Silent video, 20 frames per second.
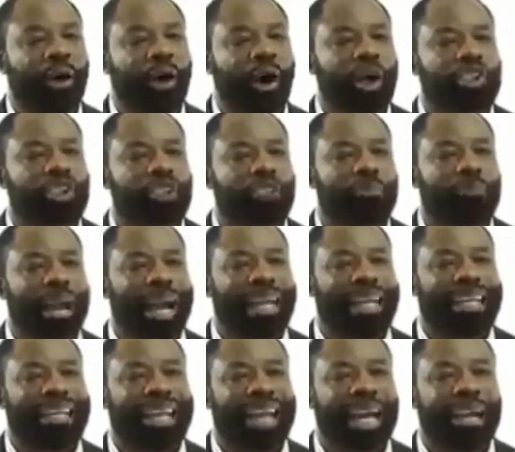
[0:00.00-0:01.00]
caused
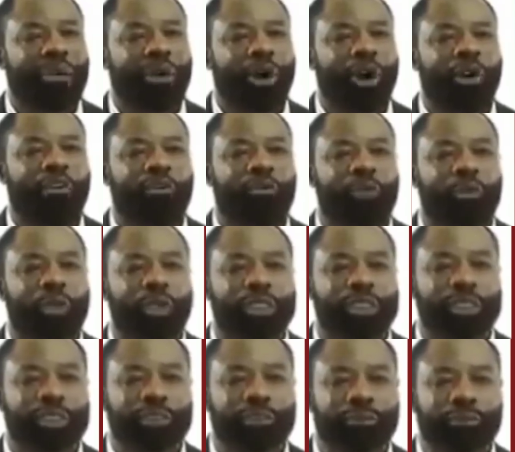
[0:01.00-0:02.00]
by lack of
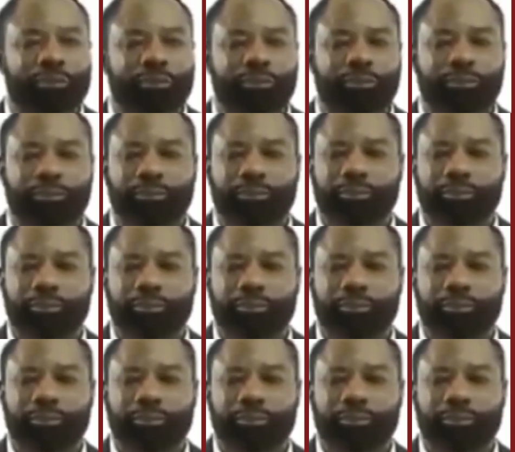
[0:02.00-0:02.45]
protein.